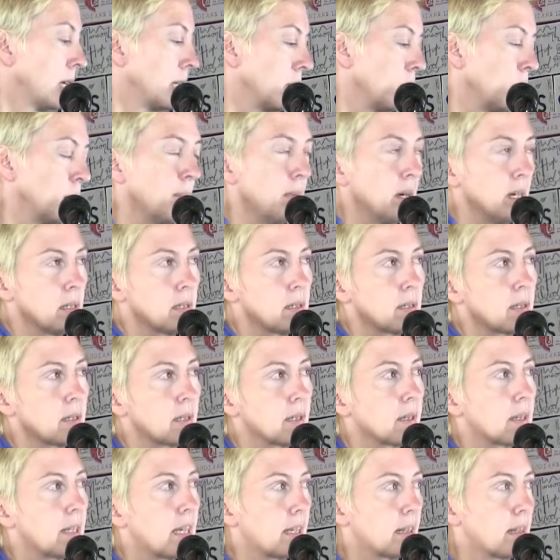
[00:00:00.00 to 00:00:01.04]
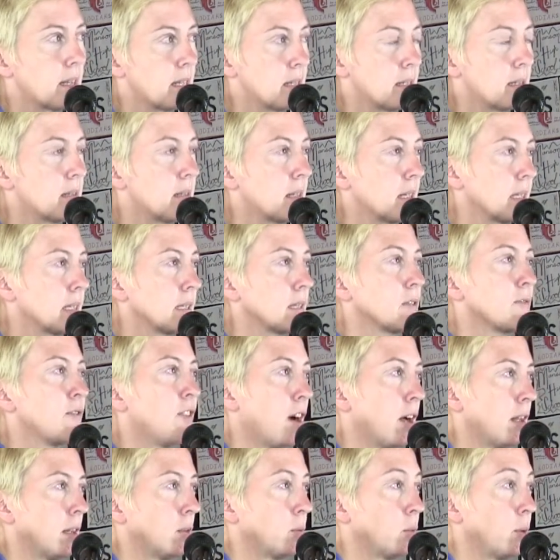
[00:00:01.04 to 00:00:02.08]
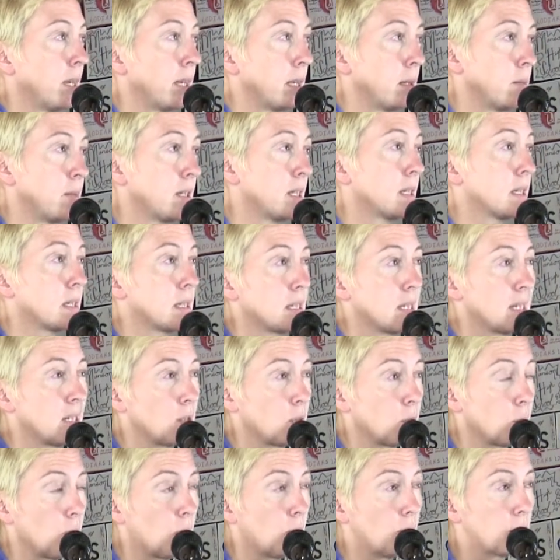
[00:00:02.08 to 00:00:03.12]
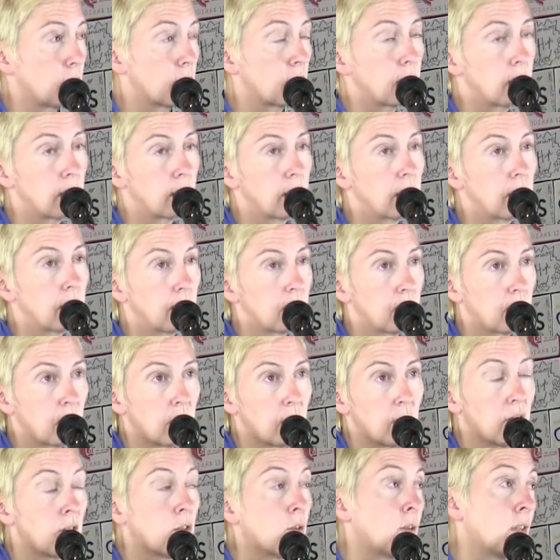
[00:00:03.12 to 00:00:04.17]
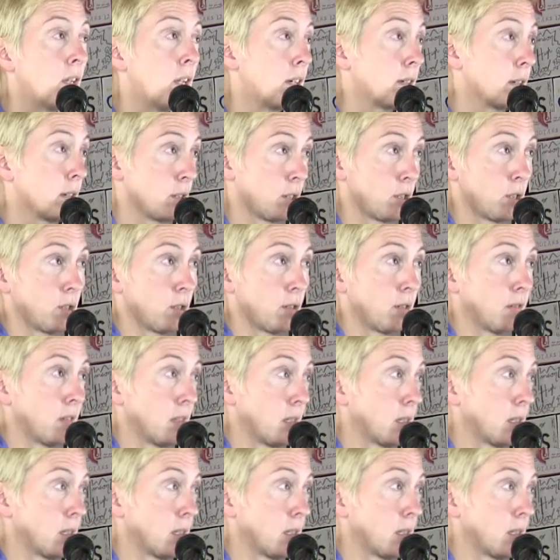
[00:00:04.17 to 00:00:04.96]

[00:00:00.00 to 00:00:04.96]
You must let these things fall away because these are old systems that no longer serve